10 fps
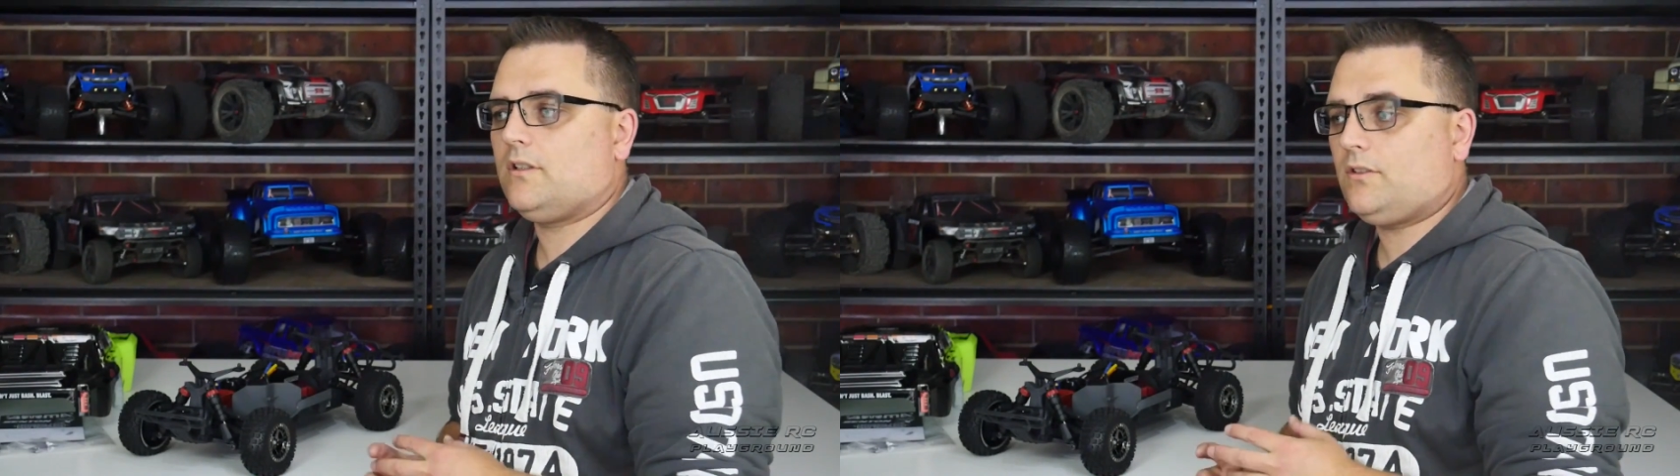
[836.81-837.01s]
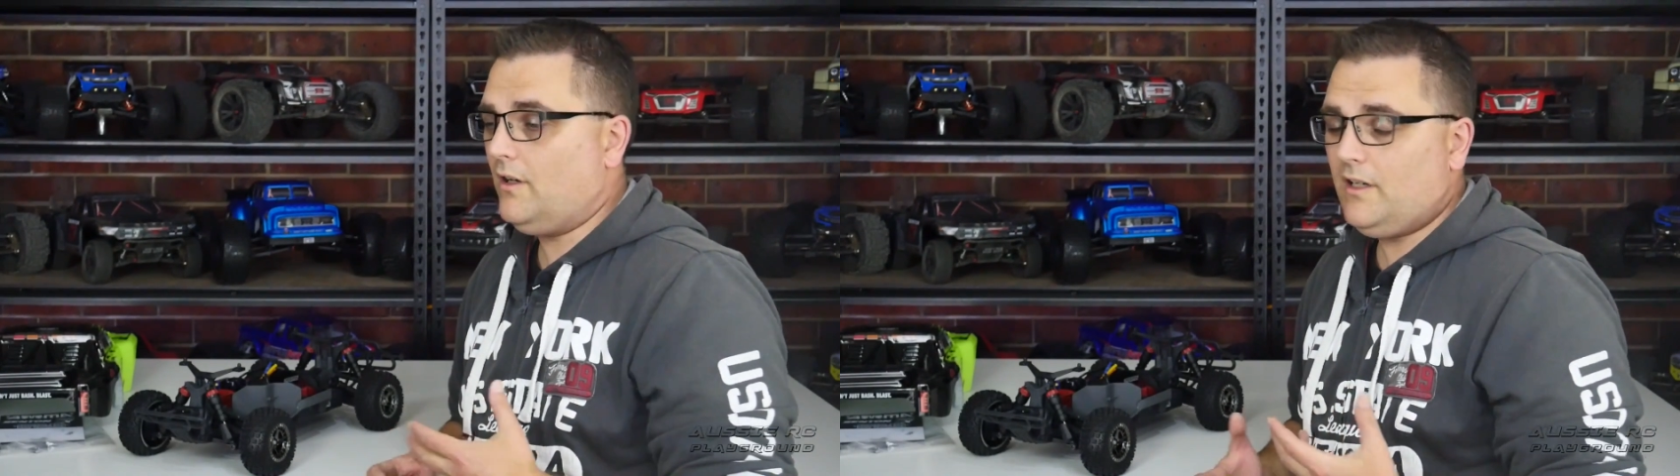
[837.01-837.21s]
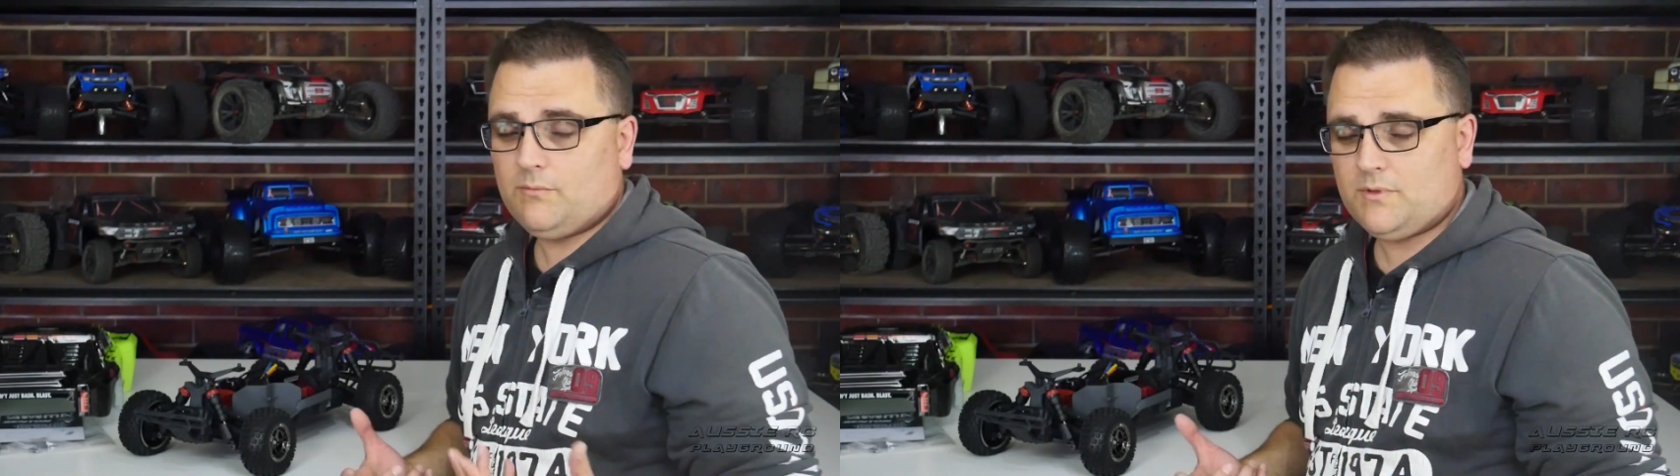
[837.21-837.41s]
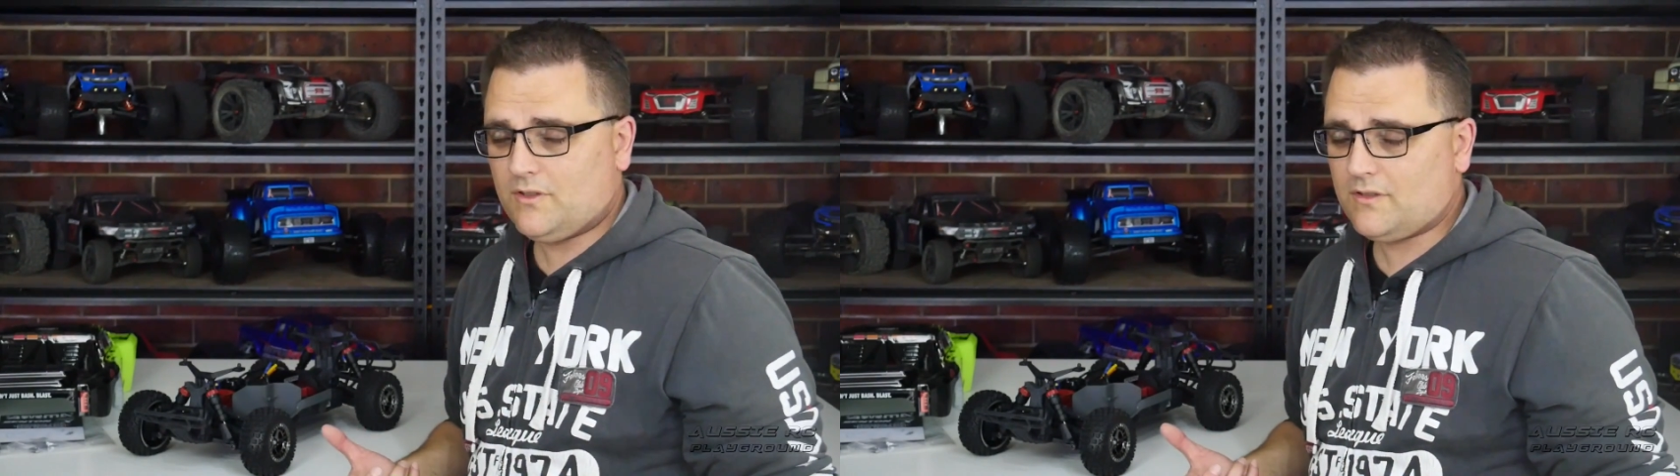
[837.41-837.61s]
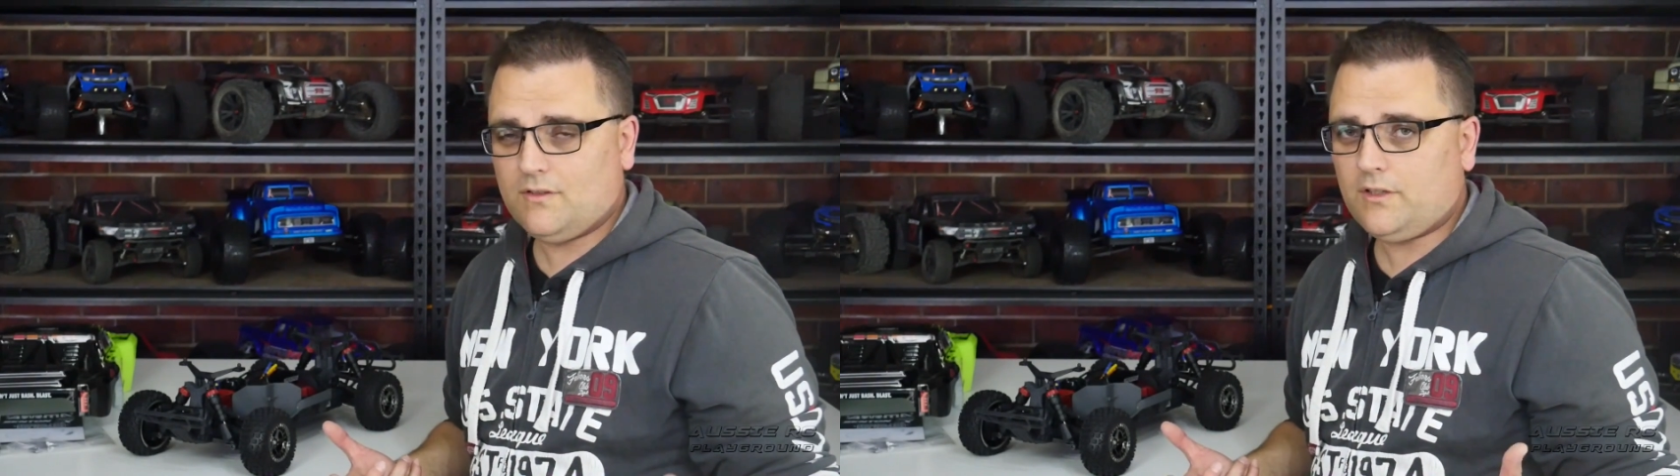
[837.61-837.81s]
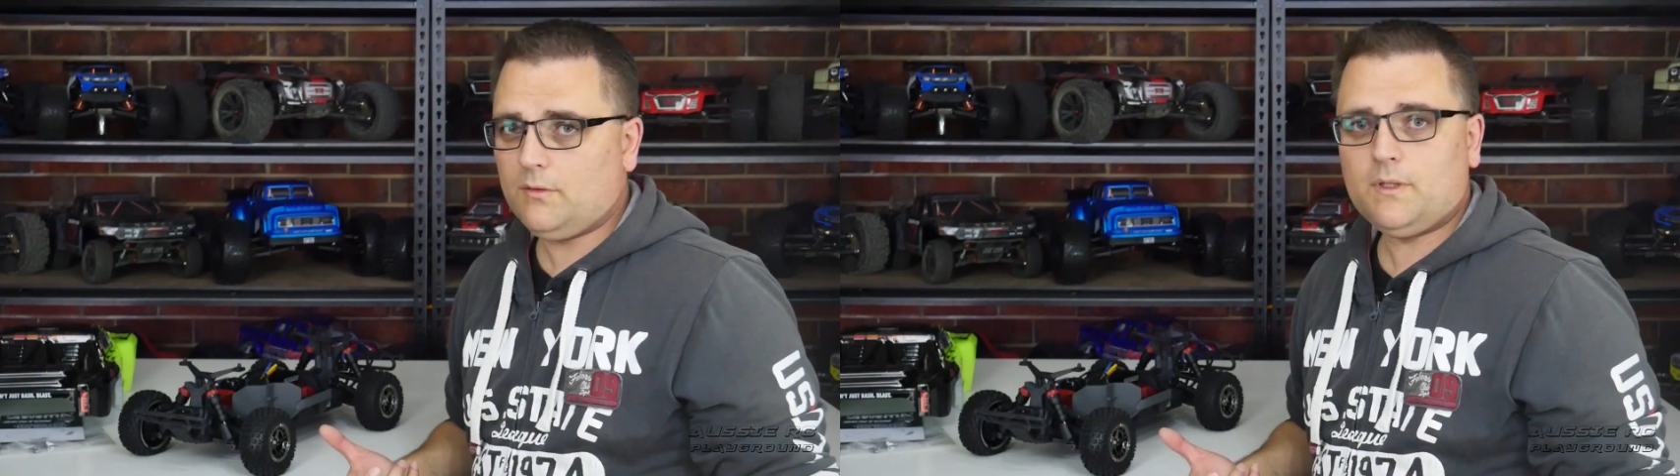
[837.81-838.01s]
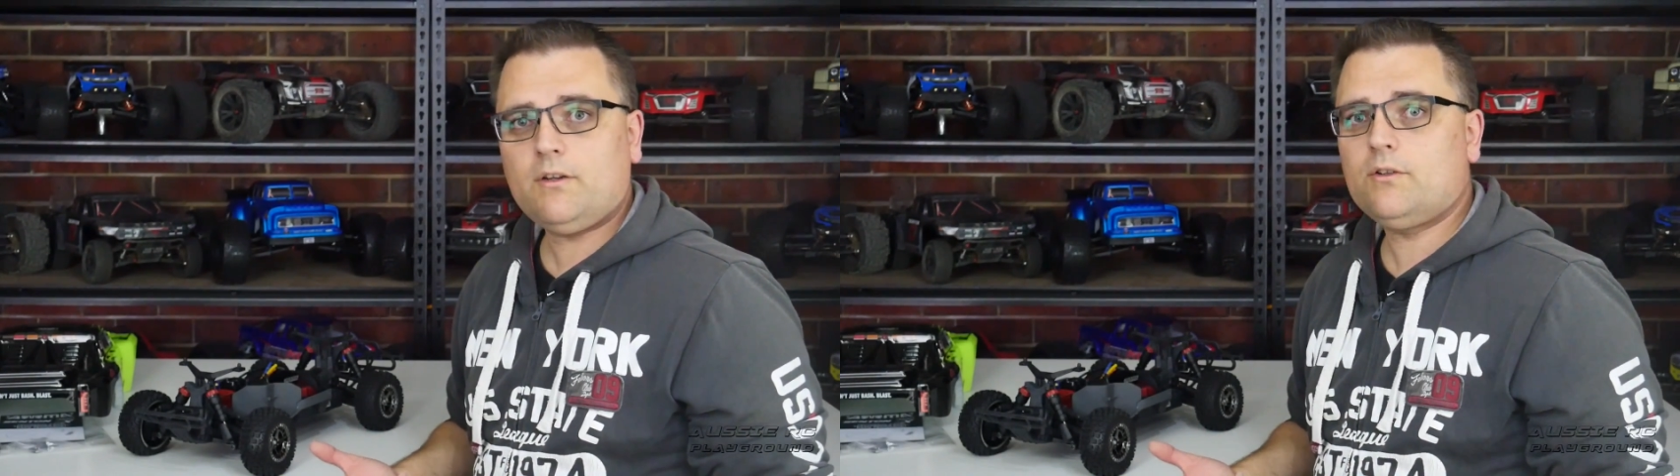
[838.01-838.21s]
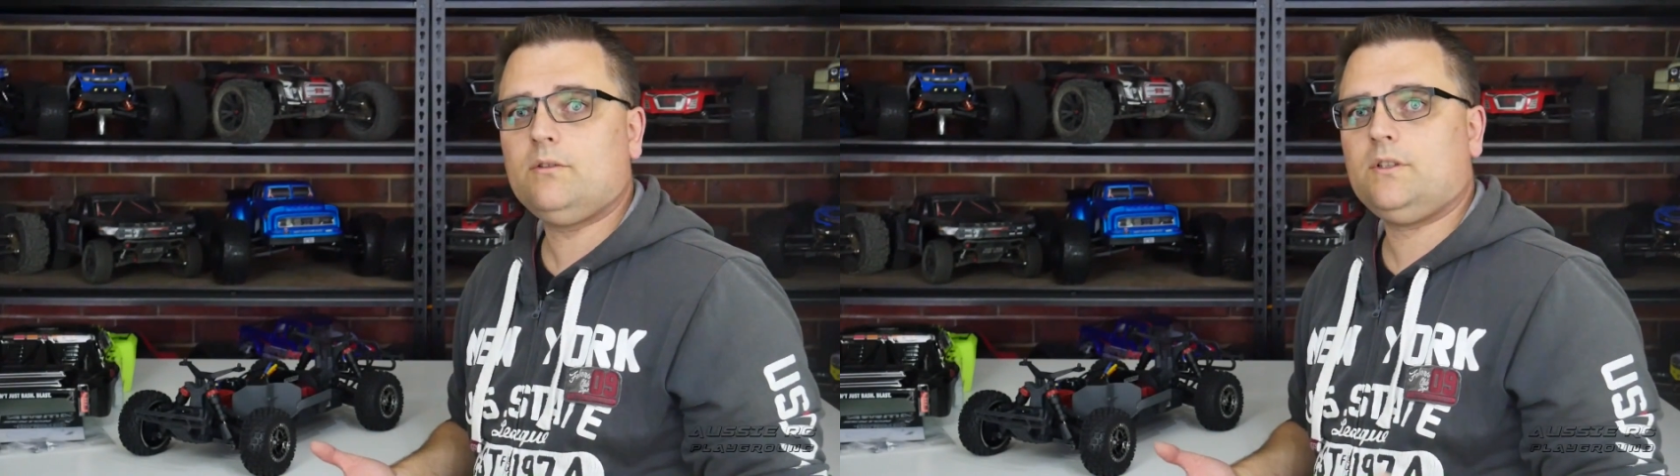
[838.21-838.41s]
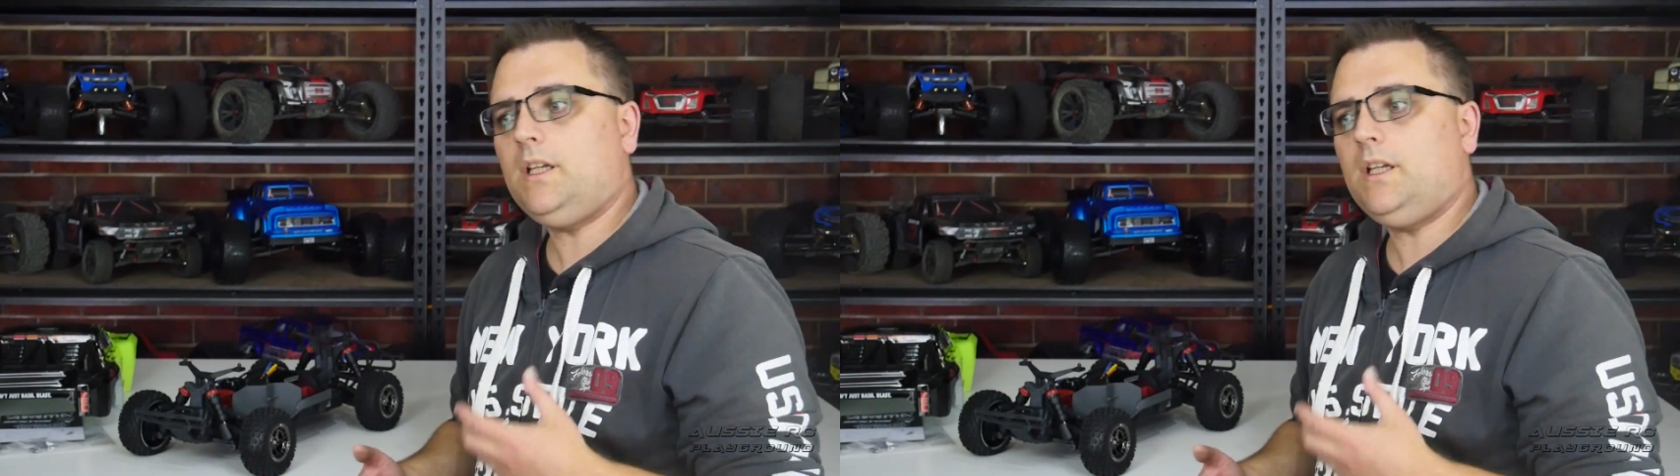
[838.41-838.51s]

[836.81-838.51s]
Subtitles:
The tyres were just, they were no good.